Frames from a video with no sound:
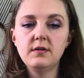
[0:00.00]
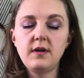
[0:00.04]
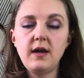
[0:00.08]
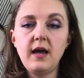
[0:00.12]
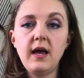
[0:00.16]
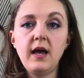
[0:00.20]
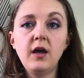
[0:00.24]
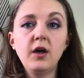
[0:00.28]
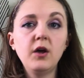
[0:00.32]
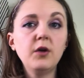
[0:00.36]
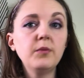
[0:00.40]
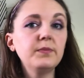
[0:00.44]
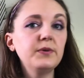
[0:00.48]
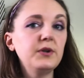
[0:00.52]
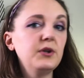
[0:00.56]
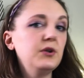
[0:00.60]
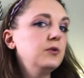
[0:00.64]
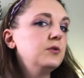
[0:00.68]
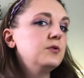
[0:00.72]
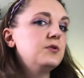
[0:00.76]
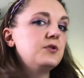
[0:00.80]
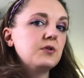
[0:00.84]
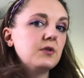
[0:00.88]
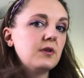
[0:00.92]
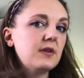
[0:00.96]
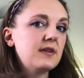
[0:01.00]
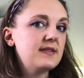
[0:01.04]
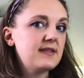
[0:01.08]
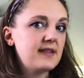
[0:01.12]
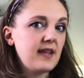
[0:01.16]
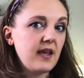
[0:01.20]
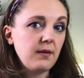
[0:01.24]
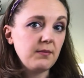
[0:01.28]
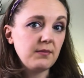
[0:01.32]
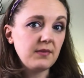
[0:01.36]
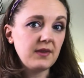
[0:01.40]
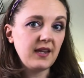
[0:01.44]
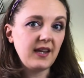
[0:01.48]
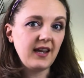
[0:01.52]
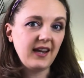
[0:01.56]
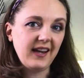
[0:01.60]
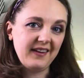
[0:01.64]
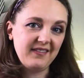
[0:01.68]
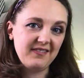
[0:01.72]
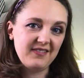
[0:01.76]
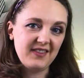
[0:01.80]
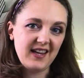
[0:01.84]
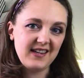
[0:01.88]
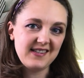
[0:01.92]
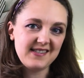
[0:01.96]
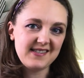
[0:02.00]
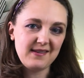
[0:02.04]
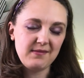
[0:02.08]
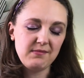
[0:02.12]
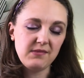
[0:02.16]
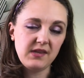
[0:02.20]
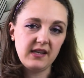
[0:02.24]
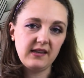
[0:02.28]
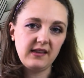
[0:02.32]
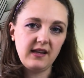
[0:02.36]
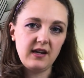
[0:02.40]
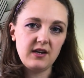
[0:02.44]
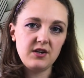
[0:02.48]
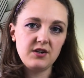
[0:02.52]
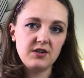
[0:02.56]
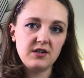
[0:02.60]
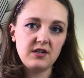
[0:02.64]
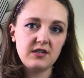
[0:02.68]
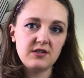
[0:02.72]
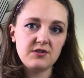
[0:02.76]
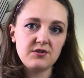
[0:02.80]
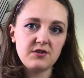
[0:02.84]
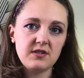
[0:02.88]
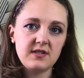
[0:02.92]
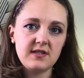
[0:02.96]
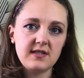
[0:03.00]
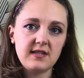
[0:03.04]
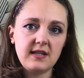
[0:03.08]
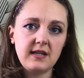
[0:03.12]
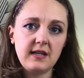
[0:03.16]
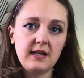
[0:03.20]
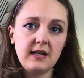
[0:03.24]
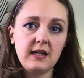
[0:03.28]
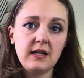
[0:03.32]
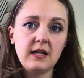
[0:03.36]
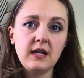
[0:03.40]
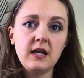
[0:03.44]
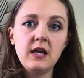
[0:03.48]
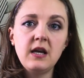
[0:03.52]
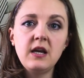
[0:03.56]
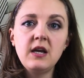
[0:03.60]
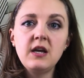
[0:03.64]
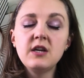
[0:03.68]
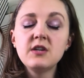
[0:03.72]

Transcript: help you do the same thing if that's something that you're interested in.